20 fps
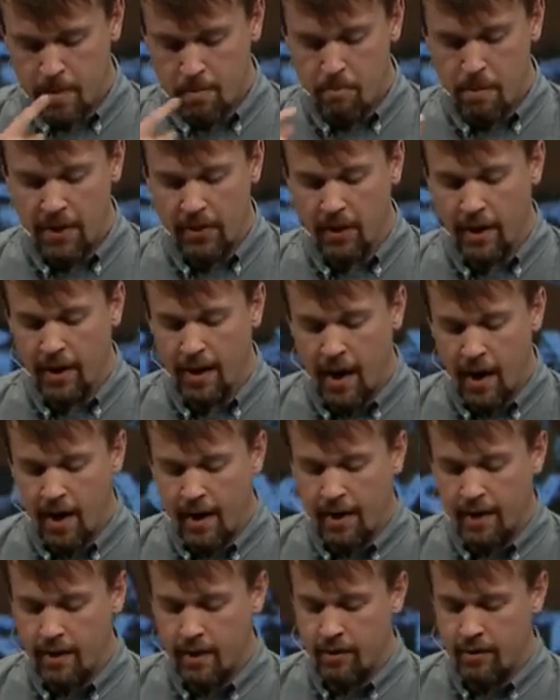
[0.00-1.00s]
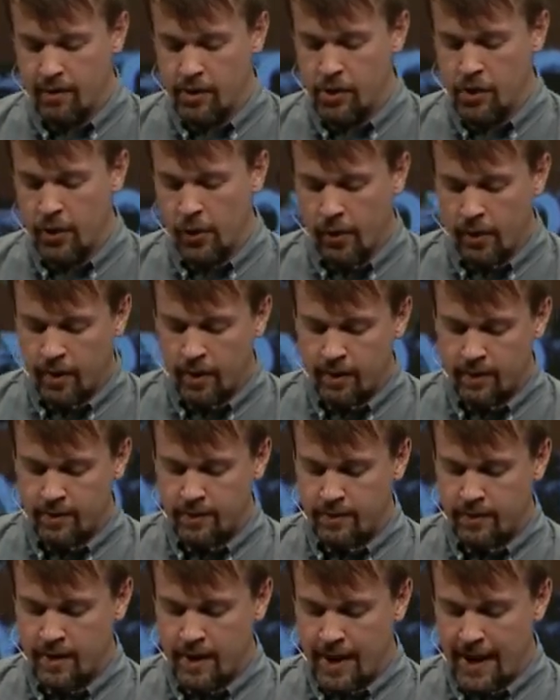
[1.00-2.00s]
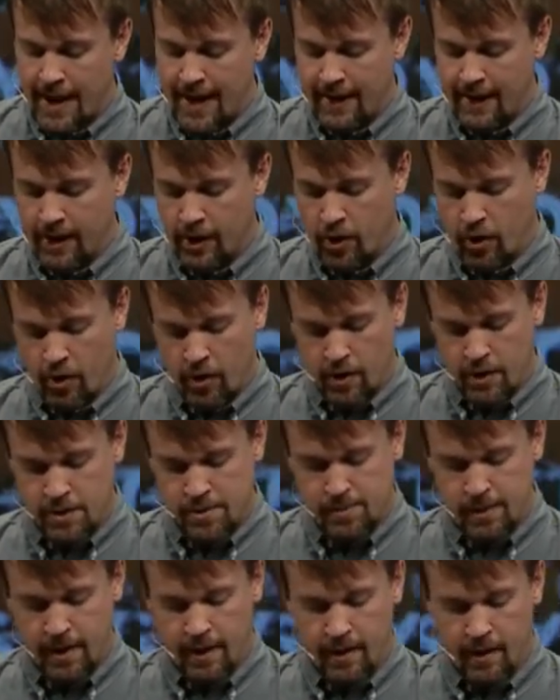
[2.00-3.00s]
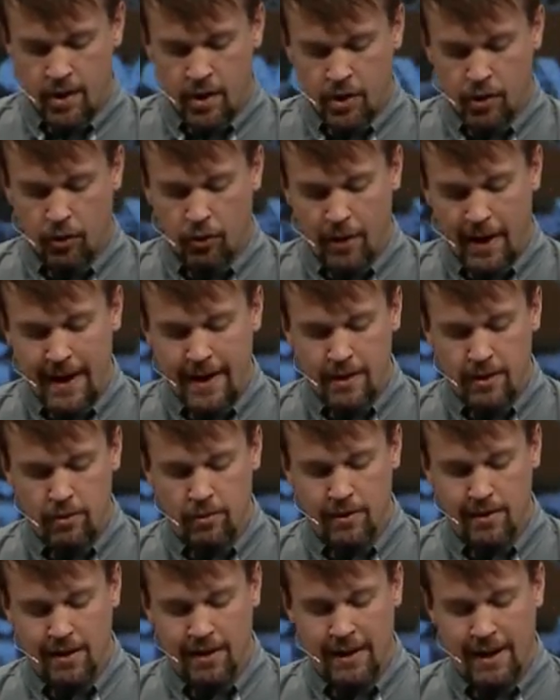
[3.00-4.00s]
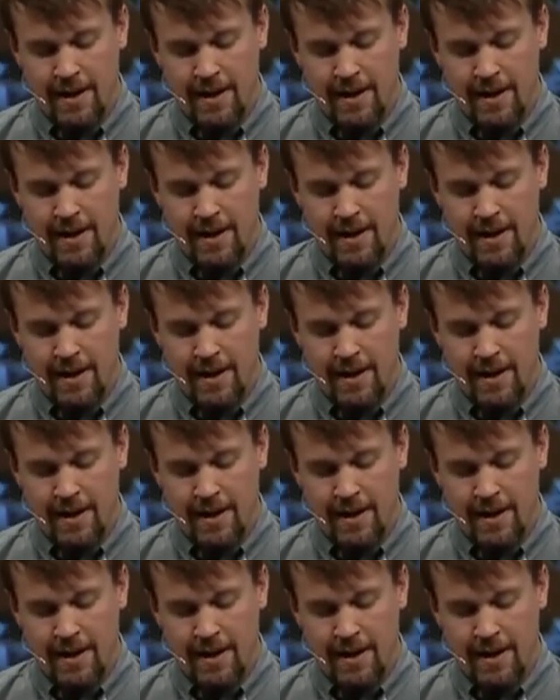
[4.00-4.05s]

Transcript: May the God of endurance and encouragement grant you to